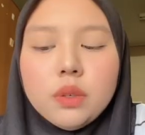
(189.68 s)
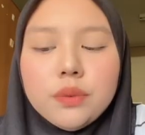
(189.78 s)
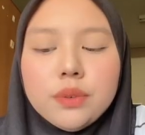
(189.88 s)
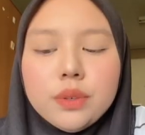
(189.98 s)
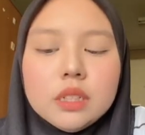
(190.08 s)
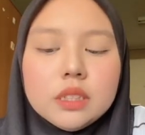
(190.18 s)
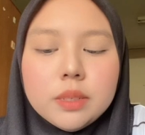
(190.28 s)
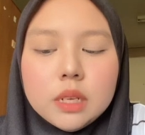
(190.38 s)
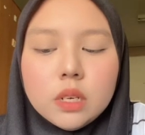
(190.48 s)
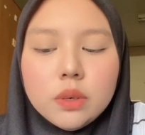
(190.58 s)
For
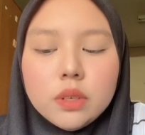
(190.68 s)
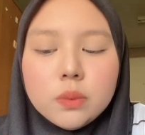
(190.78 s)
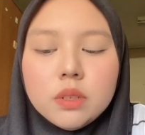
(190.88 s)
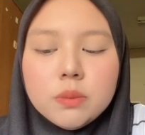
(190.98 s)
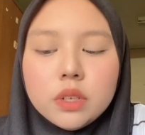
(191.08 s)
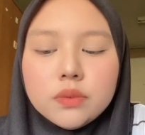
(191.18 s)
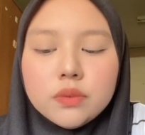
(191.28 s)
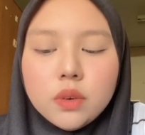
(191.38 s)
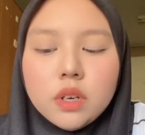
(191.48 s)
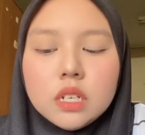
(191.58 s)
ultimate load, 1.4
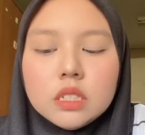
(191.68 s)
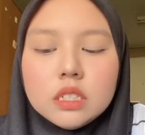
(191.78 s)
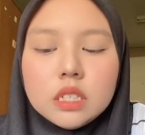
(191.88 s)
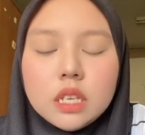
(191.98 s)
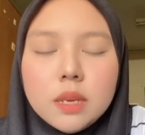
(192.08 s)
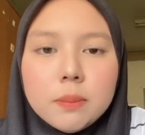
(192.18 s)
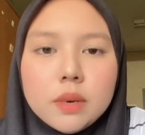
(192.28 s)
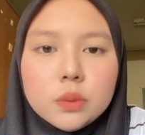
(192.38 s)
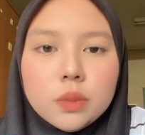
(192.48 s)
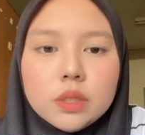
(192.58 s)
GK
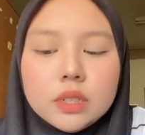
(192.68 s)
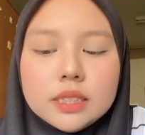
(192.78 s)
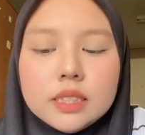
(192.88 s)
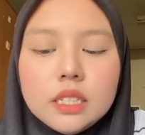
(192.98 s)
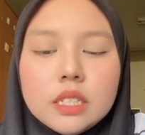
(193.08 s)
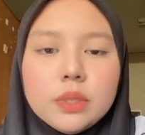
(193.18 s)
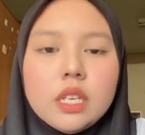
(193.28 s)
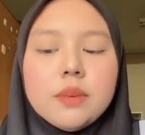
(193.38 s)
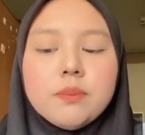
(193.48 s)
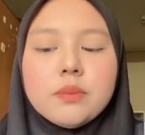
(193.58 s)
plus 1.6
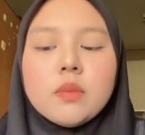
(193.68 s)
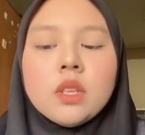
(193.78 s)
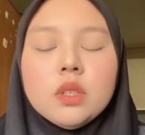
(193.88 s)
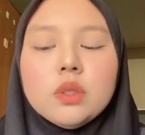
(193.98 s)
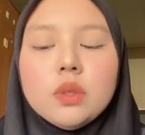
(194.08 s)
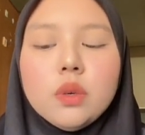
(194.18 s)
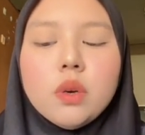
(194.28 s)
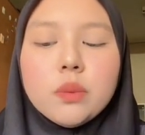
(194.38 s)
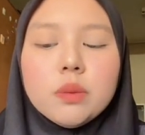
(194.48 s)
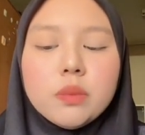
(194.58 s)
QK. So
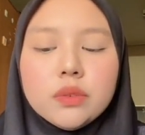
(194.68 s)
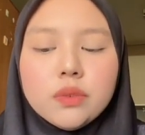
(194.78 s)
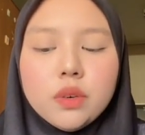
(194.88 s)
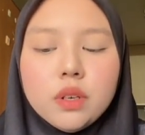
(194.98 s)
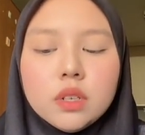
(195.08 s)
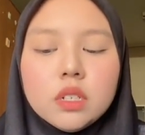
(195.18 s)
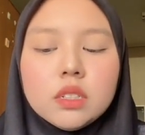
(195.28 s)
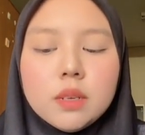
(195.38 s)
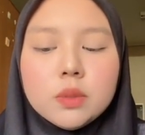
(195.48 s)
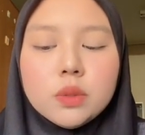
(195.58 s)
1.4
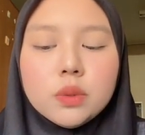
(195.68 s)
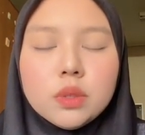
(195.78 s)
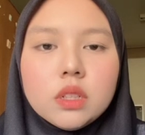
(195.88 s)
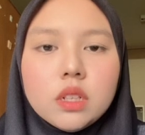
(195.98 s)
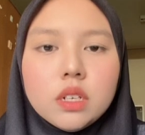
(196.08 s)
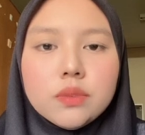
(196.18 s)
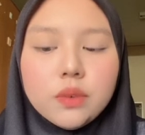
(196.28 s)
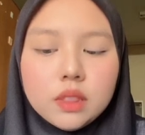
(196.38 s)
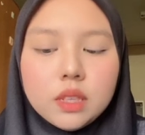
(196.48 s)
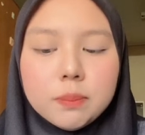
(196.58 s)
times 2
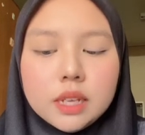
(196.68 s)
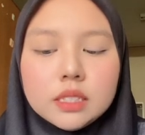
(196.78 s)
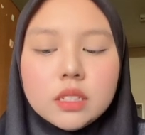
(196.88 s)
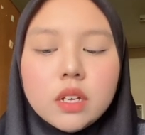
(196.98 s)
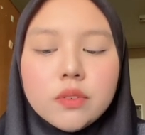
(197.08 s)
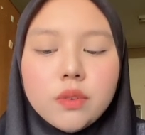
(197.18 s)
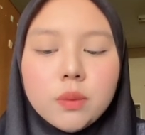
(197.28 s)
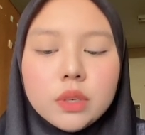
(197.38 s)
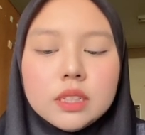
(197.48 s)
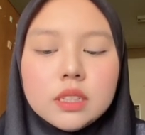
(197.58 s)
40 plus
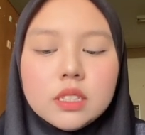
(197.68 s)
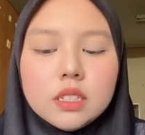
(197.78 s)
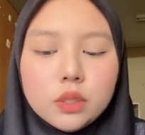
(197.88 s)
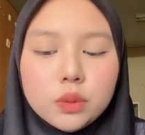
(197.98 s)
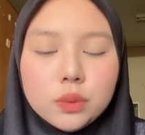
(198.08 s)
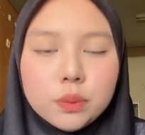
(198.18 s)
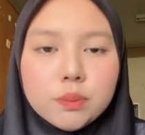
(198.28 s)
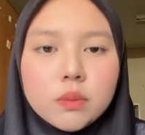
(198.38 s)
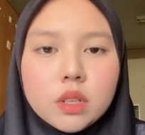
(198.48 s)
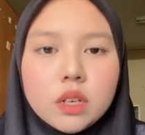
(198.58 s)
4.32
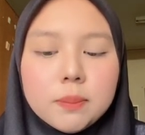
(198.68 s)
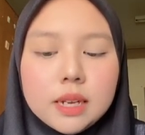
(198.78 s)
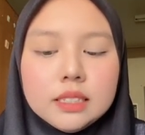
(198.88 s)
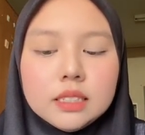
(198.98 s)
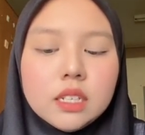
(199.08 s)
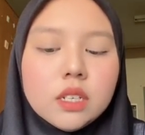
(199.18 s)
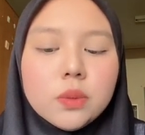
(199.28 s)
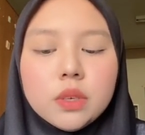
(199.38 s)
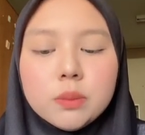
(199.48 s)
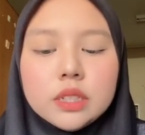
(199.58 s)
plus
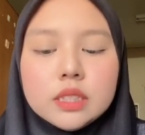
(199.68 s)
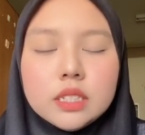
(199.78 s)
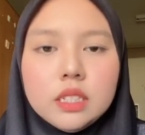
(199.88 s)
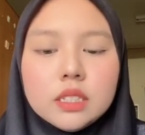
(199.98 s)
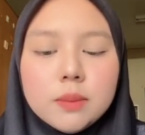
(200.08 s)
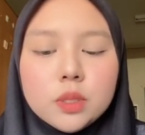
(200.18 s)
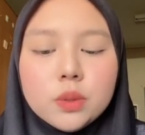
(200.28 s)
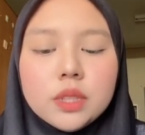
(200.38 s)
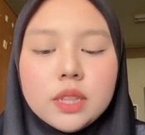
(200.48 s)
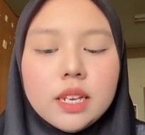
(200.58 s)
1.6 times
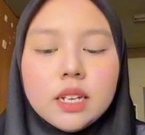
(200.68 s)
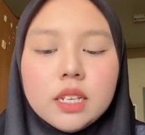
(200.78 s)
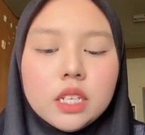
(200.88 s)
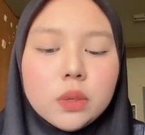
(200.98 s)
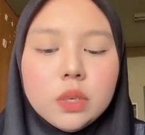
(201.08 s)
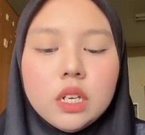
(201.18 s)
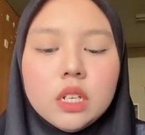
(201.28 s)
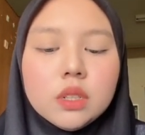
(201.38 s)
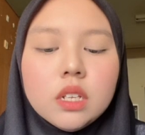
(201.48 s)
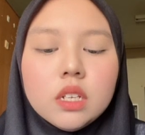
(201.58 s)
2 10 equal
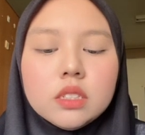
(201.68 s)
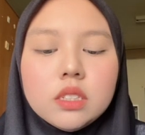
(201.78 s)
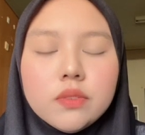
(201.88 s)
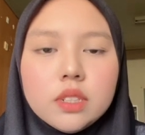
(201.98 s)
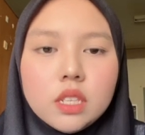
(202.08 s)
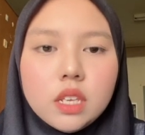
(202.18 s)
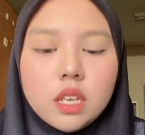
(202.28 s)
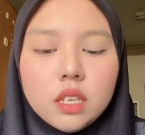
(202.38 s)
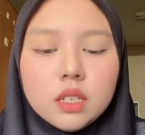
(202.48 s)
78.04